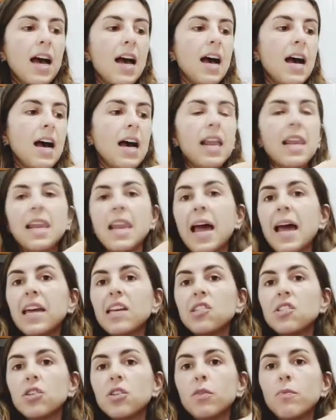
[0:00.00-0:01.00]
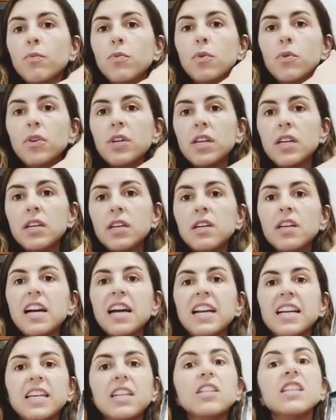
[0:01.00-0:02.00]
a lighter blue here,
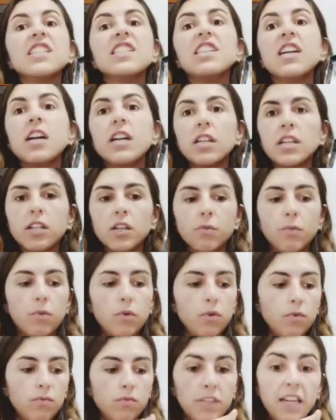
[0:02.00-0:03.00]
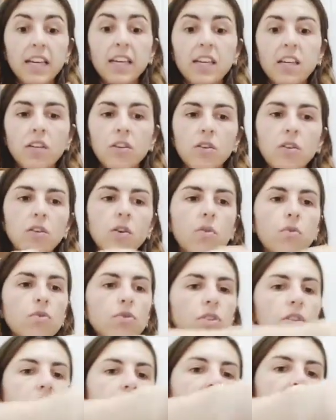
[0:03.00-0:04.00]
and here a darker blue, like in the
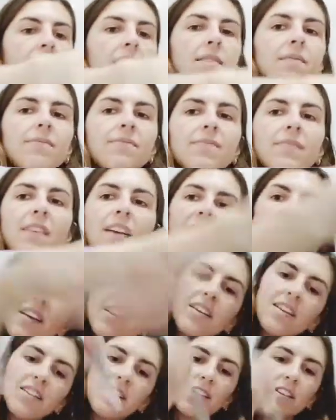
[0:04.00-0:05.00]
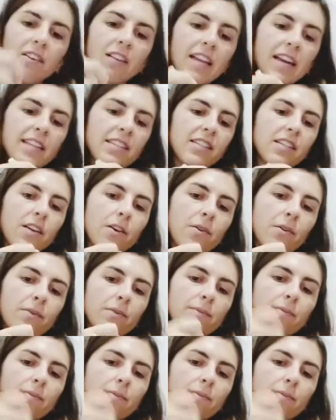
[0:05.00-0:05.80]
ocean, okay? So let's go.